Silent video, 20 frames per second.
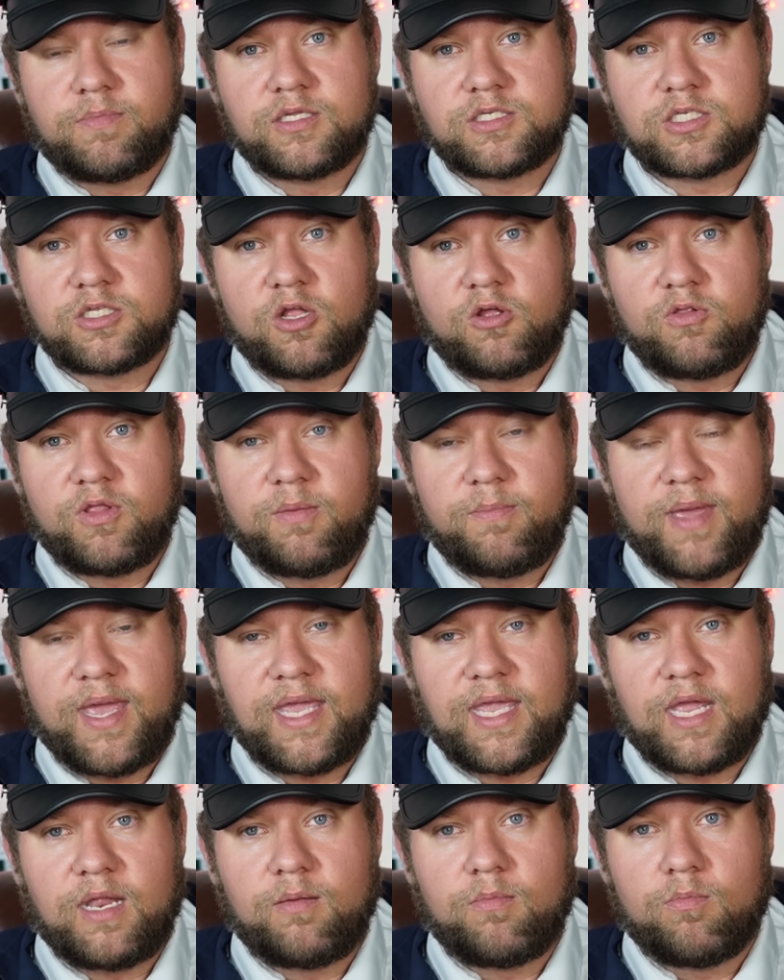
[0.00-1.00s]
slowly
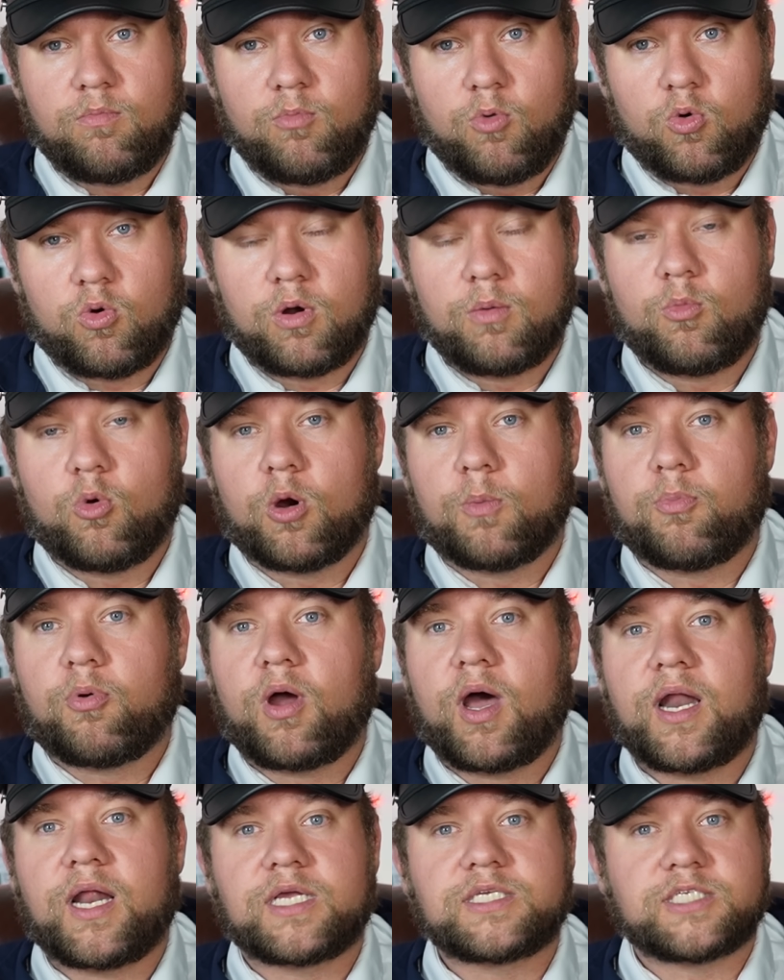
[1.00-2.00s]
making more and more
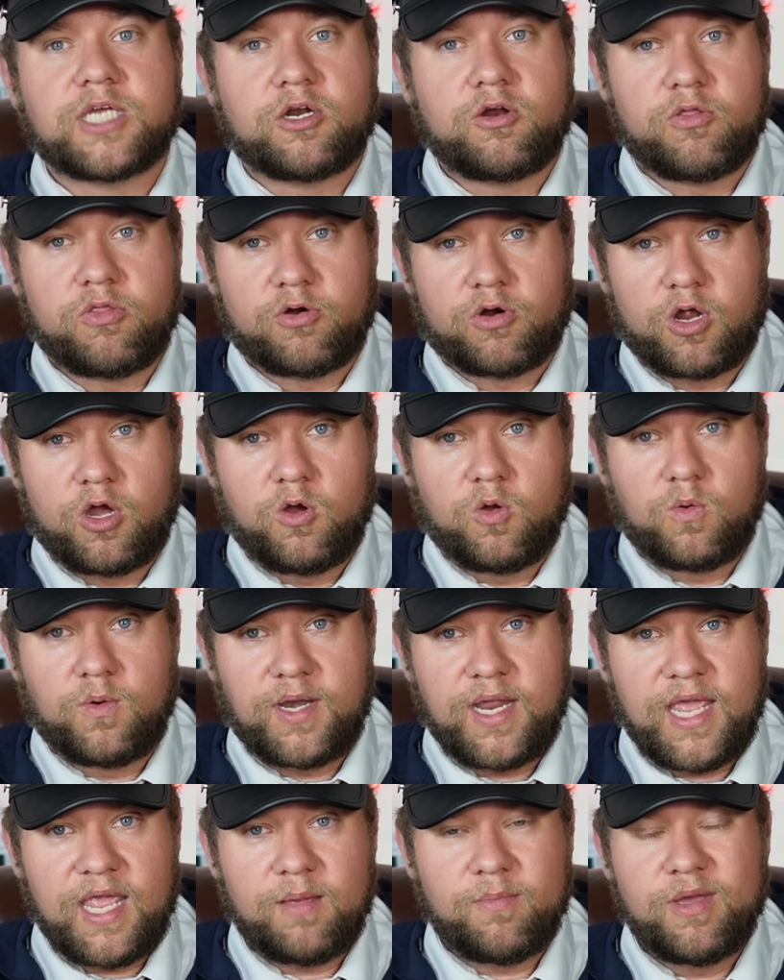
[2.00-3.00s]
products under their own
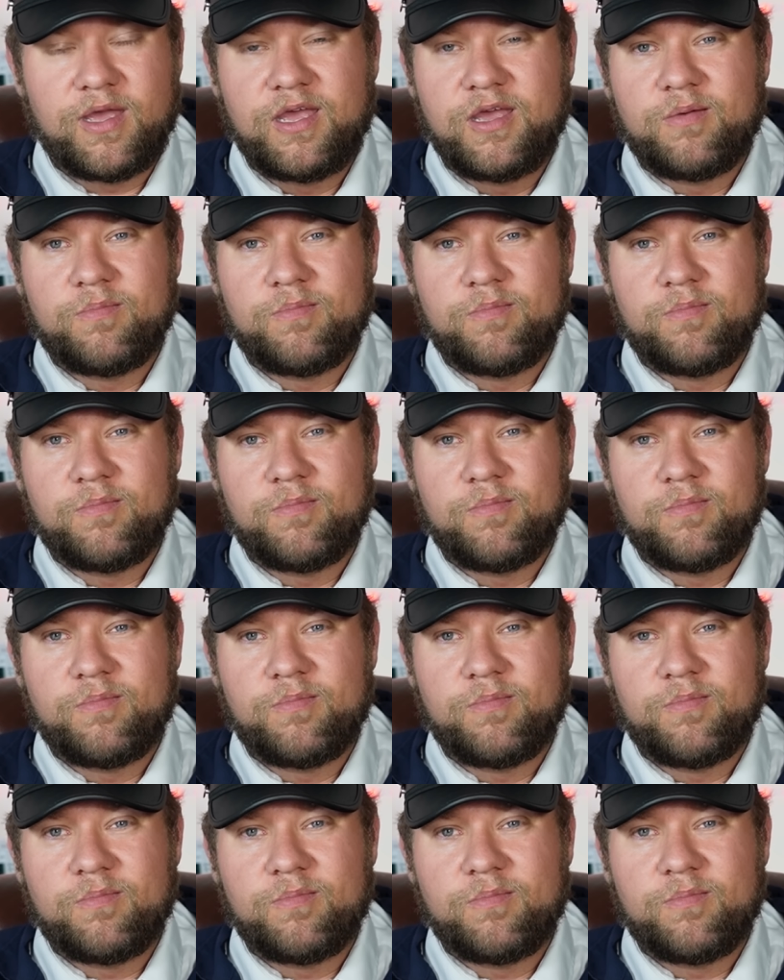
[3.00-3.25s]
name.